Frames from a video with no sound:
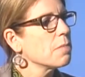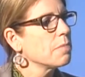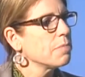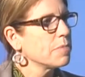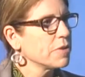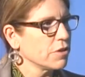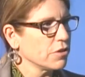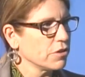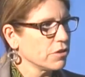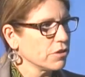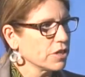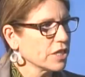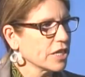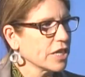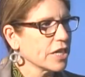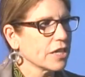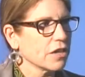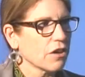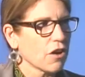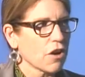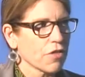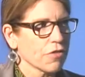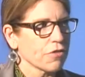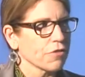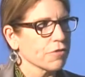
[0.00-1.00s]
build an
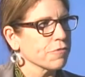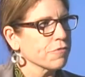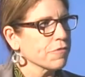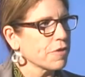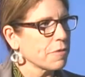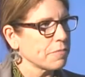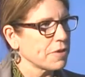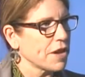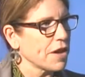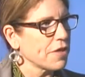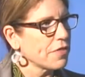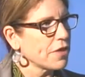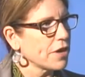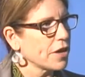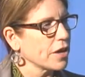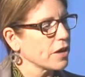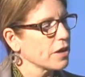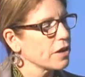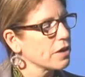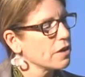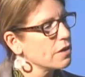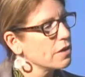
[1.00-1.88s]
author from nothing.